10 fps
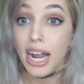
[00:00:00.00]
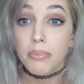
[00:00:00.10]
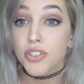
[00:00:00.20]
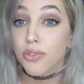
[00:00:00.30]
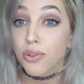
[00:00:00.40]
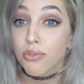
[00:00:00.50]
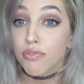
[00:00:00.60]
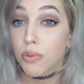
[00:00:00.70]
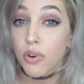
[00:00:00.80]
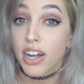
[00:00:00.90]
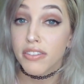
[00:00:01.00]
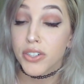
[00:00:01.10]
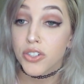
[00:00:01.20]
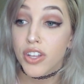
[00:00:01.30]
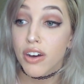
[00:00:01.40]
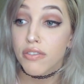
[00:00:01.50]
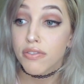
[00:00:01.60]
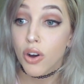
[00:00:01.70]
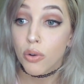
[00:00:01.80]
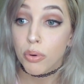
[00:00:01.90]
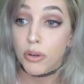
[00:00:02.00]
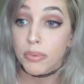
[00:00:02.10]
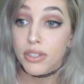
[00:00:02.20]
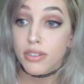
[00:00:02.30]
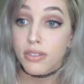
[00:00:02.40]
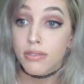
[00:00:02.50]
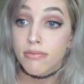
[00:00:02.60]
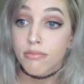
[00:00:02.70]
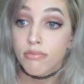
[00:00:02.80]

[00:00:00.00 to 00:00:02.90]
an absolute fool out of yourself on purpose.